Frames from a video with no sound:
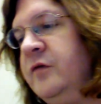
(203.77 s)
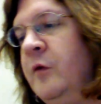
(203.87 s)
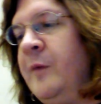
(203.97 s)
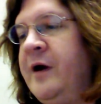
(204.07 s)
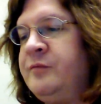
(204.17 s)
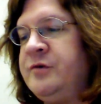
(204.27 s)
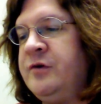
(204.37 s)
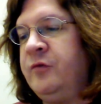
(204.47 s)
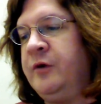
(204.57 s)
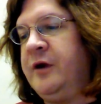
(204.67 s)
So my
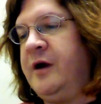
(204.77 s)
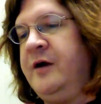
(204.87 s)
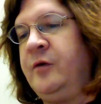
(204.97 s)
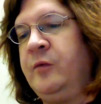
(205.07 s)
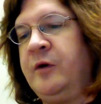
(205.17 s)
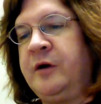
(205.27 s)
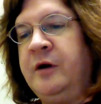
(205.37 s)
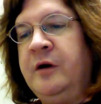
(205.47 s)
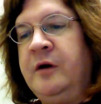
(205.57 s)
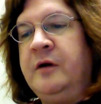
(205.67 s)
options were to either
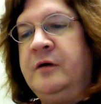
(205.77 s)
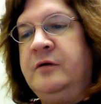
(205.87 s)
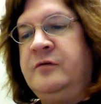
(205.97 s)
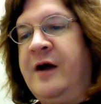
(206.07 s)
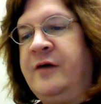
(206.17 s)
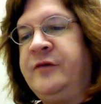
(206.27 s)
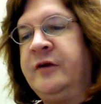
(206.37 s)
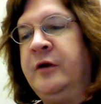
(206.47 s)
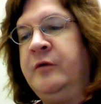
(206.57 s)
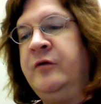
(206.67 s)
work
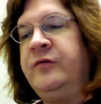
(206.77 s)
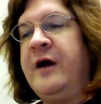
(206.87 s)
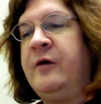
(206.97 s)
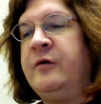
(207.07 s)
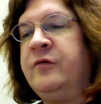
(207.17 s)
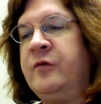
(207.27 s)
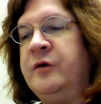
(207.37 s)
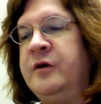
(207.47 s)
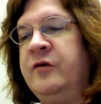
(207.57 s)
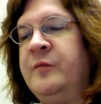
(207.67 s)
drastically reduced hours
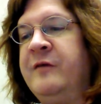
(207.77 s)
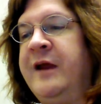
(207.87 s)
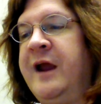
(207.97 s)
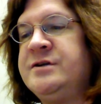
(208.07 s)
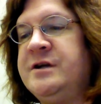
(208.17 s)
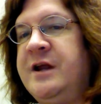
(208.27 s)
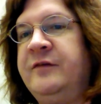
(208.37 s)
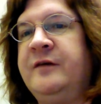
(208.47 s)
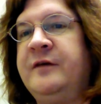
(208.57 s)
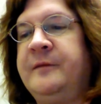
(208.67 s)
or use my vacation
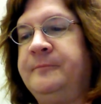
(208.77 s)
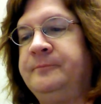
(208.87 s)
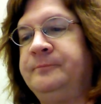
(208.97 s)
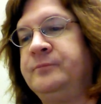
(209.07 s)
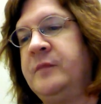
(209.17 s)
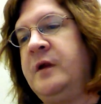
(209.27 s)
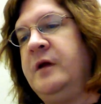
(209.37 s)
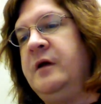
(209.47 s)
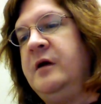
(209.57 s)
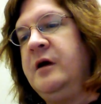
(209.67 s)
days.
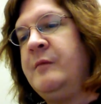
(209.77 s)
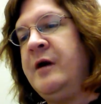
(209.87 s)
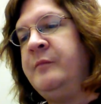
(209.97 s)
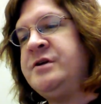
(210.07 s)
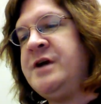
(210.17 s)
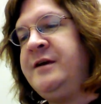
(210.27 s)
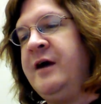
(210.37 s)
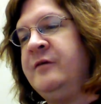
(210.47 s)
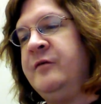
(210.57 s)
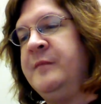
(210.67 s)
Come on up to
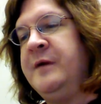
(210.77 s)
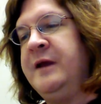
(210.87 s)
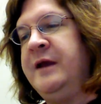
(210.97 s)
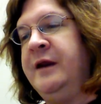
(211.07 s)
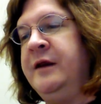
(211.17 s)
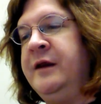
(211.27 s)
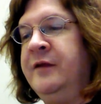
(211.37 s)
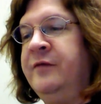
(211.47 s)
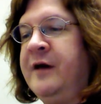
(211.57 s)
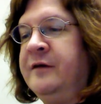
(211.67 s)
Chi-Town with me, Enid,
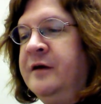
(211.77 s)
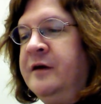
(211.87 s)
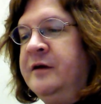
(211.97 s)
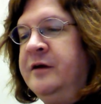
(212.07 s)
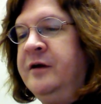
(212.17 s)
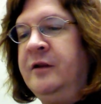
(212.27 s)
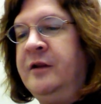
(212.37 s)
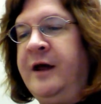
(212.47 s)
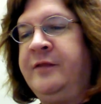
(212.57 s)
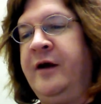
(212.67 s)
he'd said.
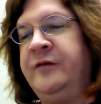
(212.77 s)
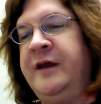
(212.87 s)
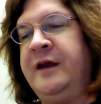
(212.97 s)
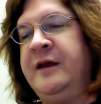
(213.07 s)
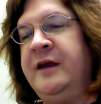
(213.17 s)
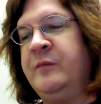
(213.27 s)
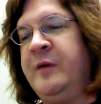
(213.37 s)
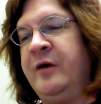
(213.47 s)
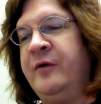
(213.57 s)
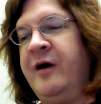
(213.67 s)
You'll like the LT.
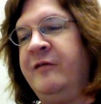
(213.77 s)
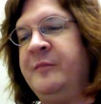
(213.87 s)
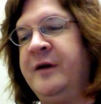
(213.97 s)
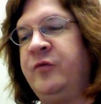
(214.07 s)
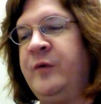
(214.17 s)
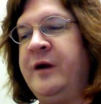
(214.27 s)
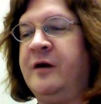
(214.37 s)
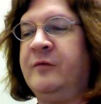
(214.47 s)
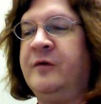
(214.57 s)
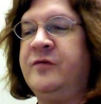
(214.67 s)
He's a bit rough, but a
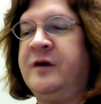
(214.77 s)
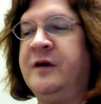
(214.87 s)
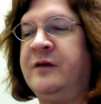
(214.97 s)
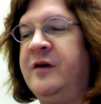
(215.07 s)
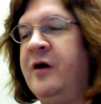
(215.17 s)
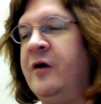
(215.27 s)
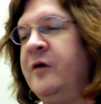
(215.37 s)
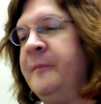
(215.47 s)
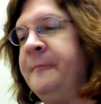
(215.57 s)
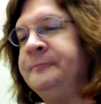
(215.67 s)
sweetheart once you get to
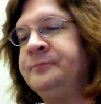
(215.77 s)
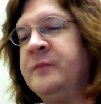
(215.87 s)
know him.